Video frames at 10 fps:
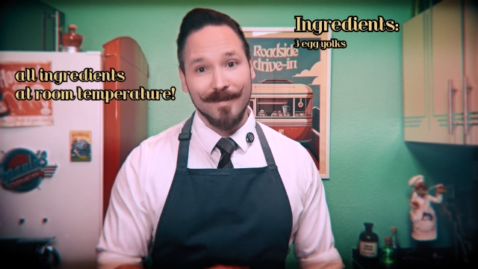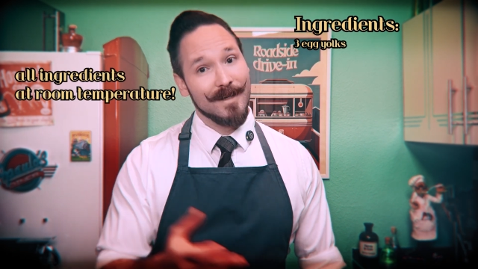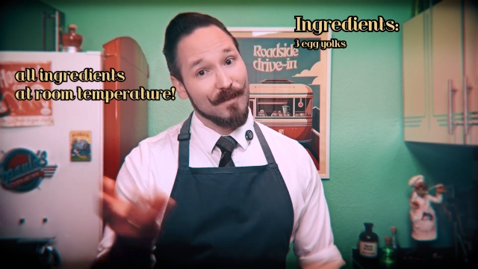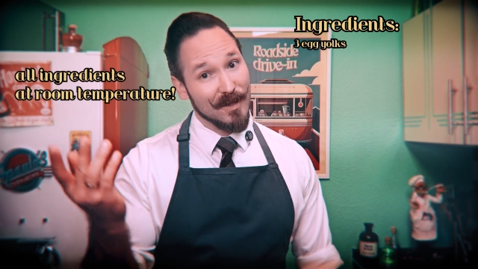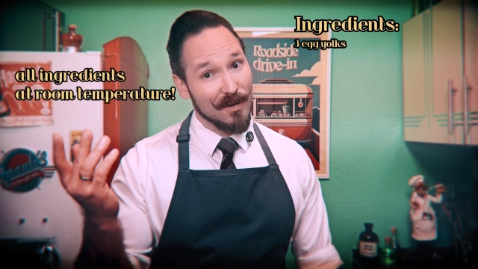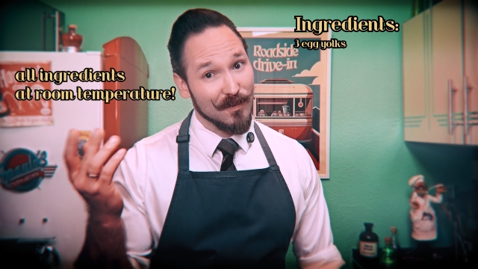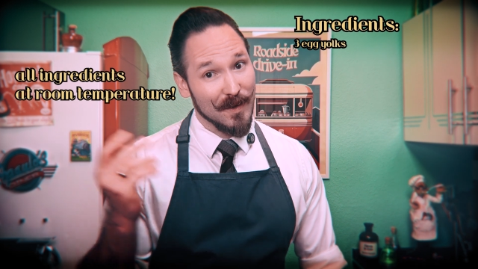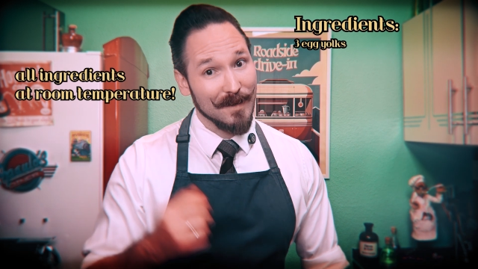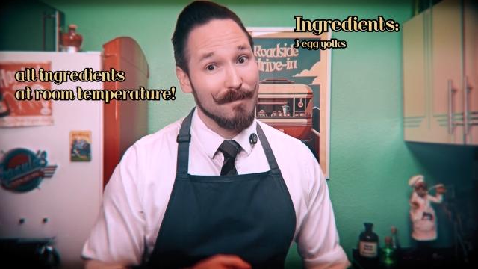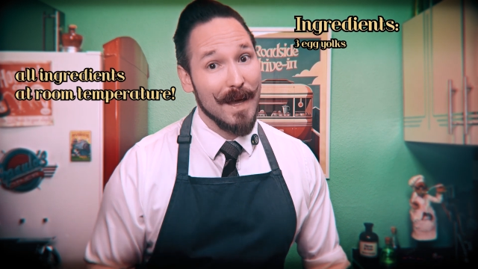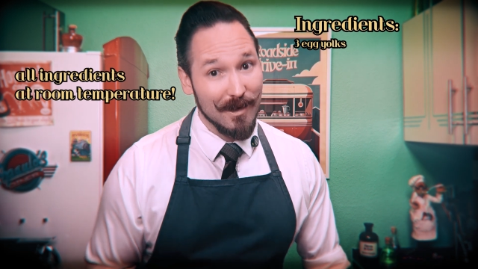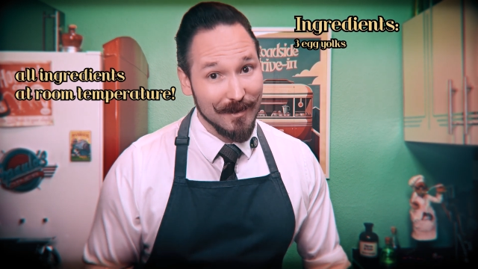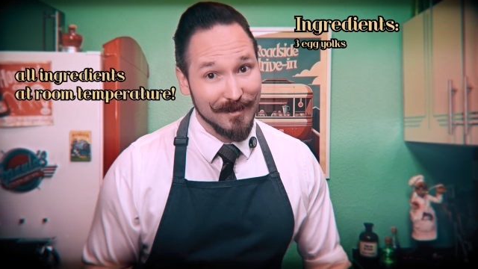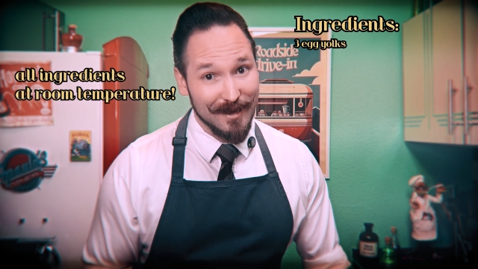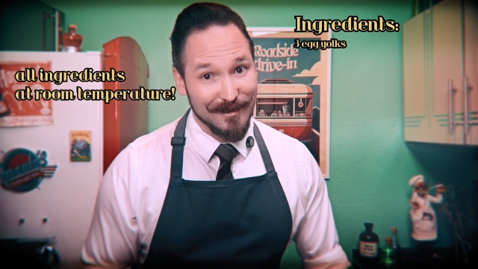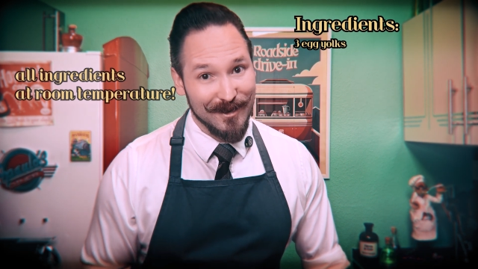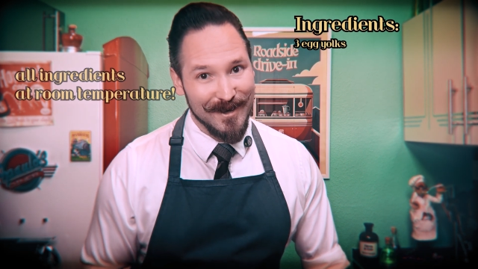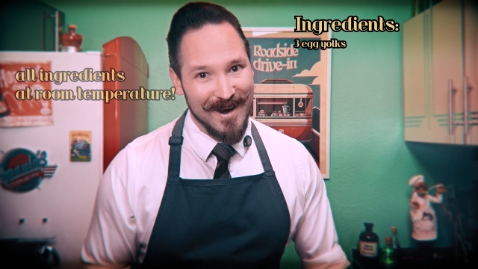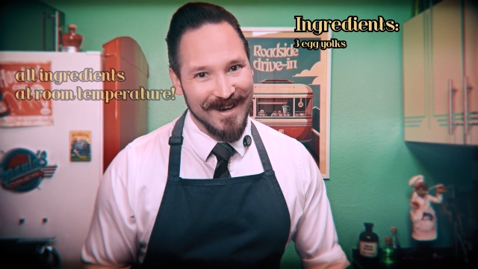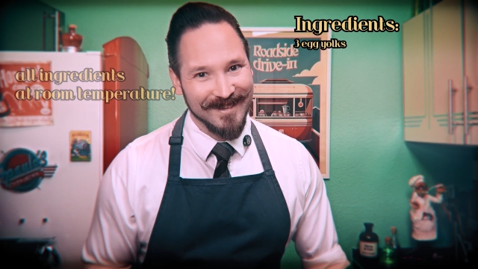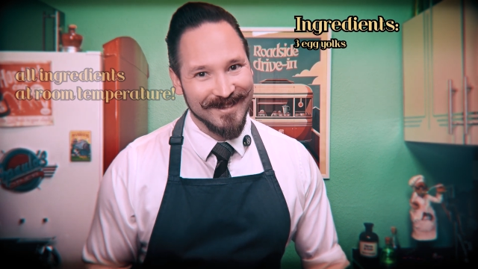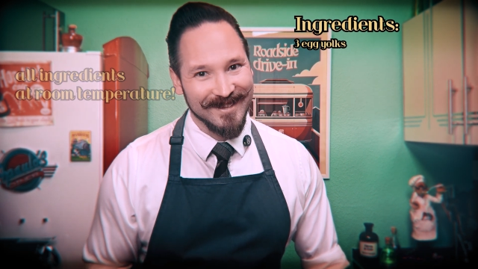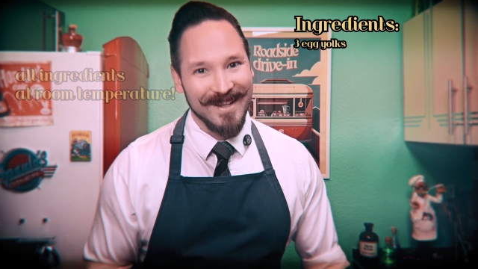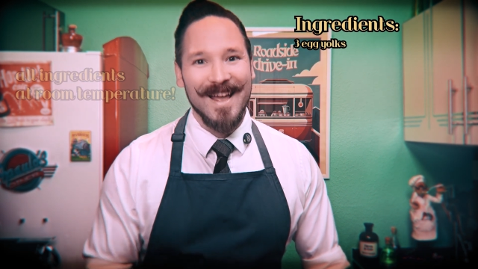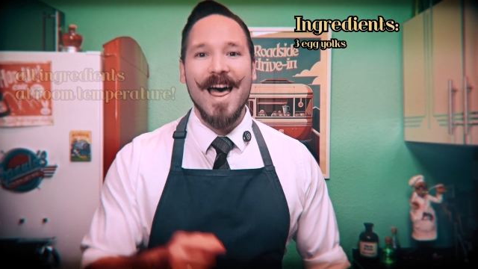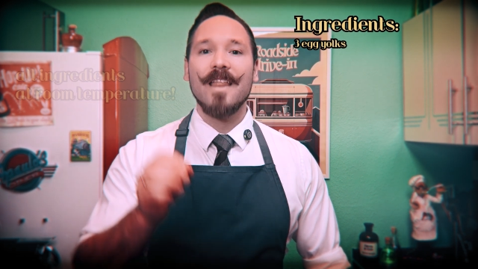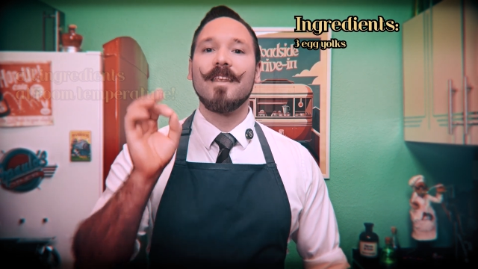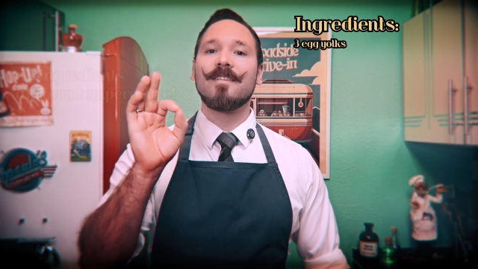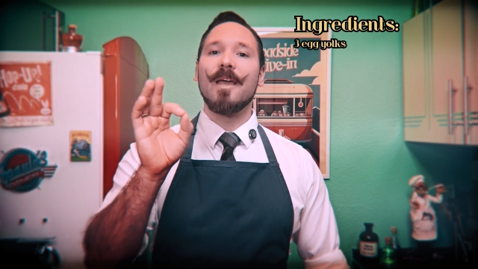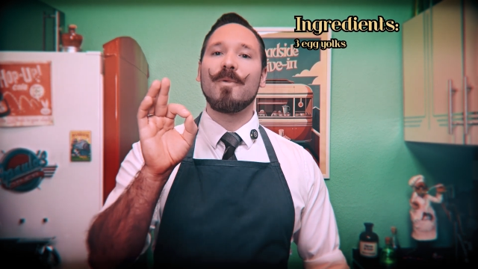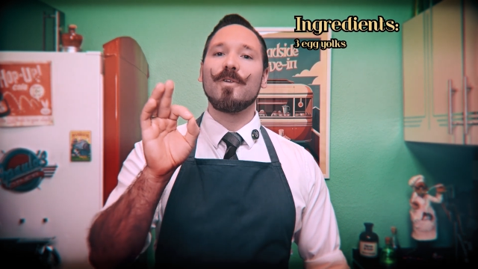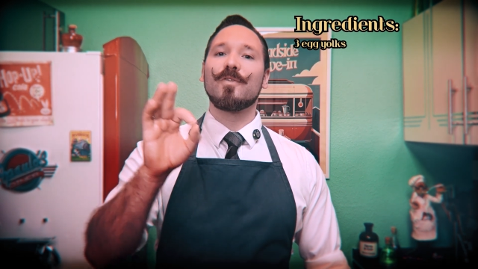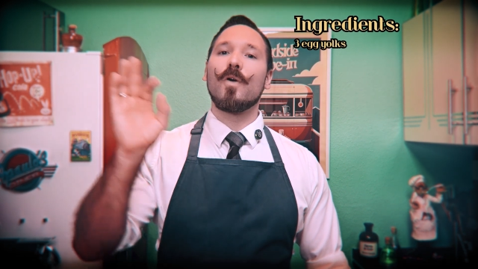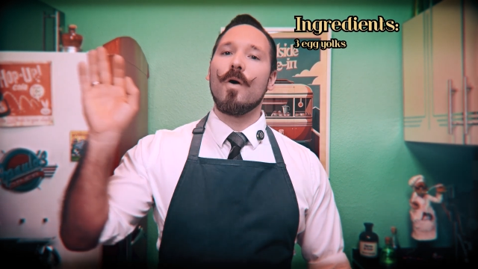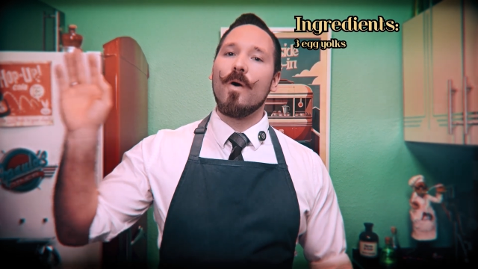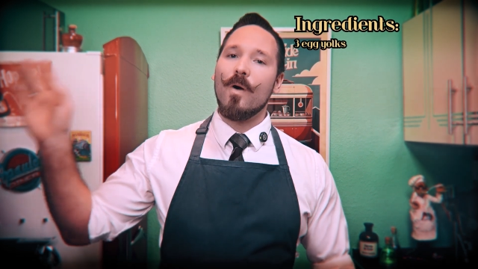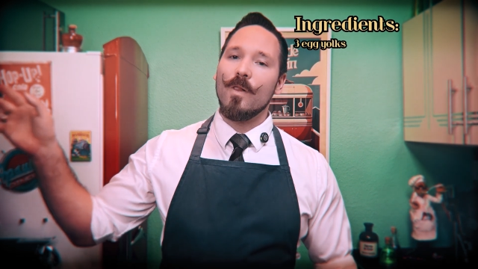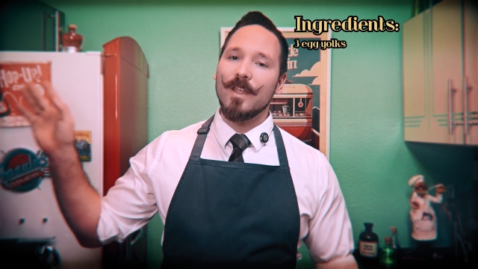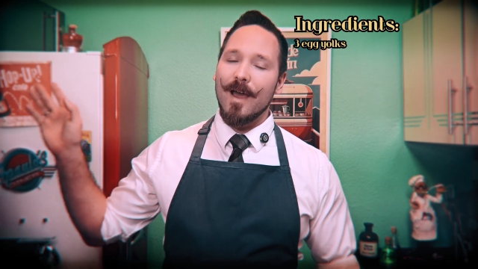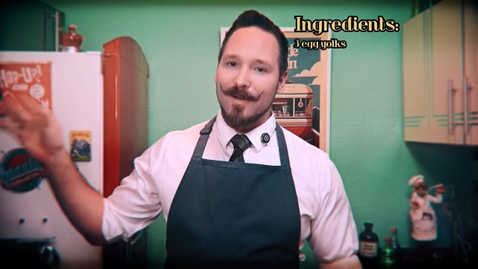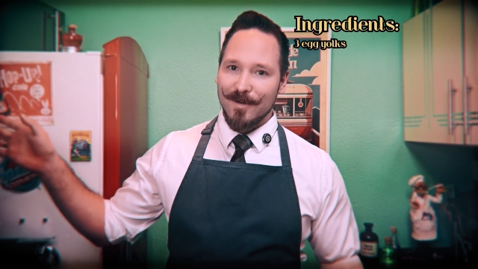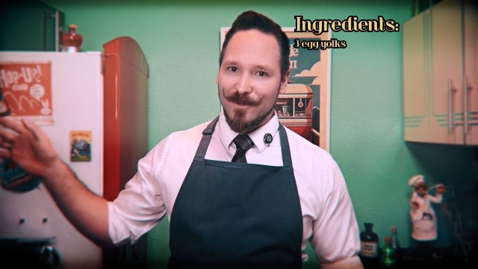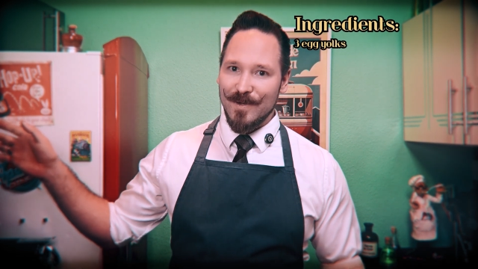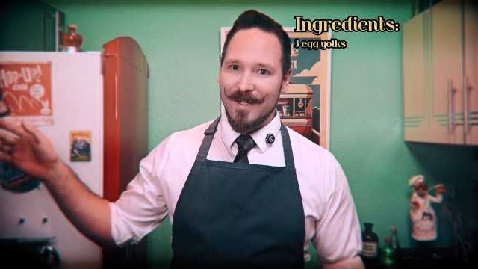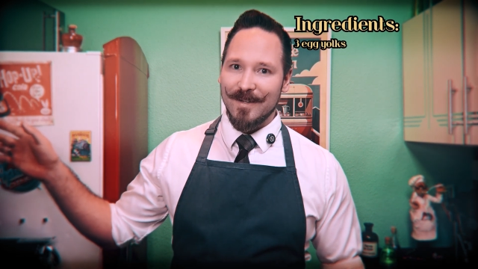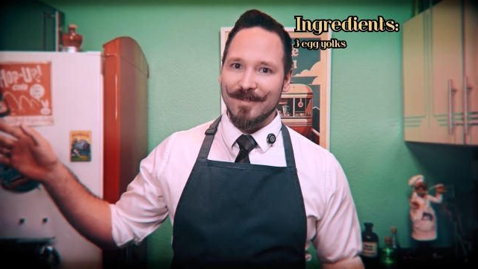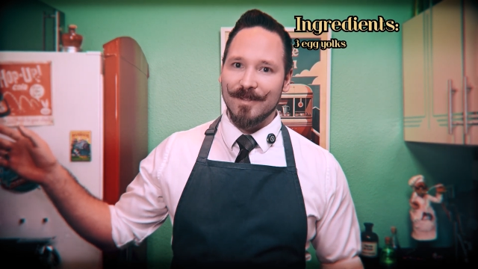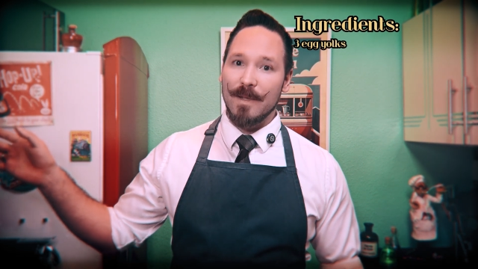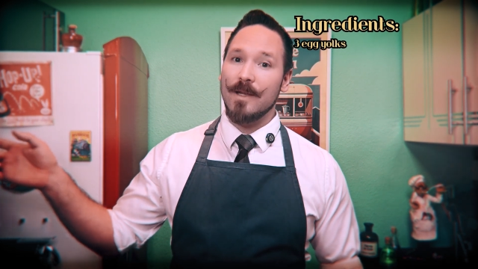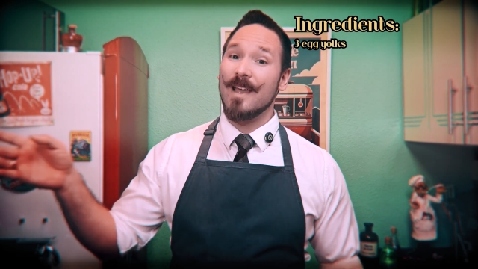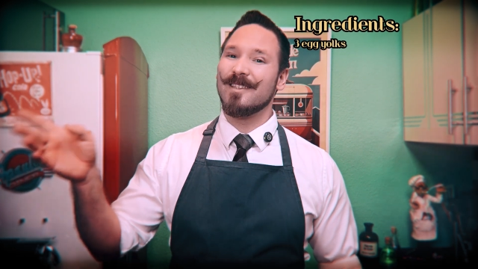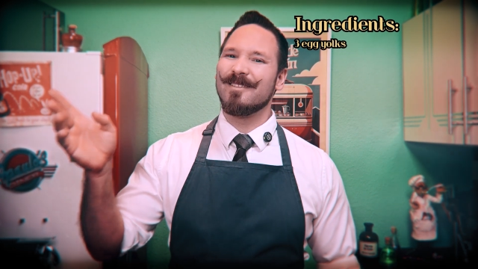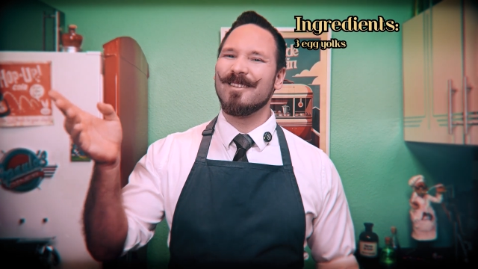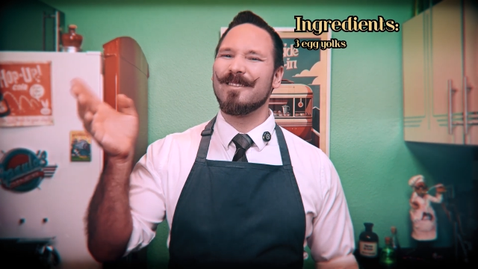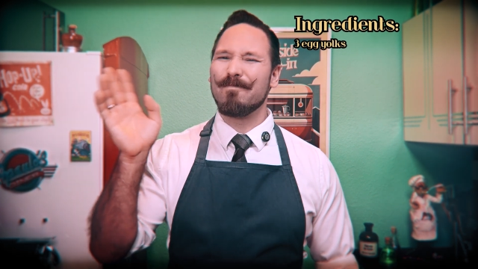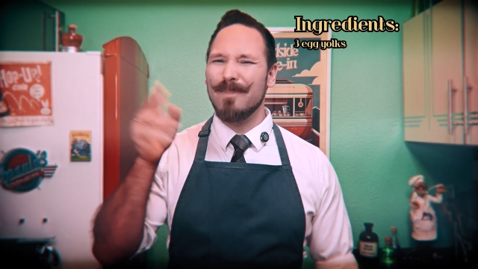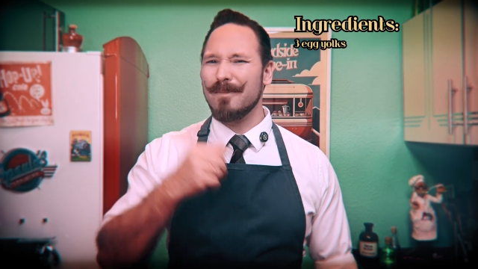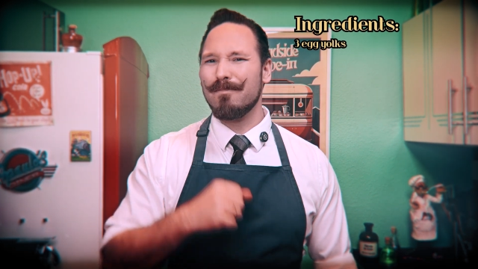And we don't want a mayo disaster on our hands. The same goes for all the other ingredients. Mayonnaise is a bit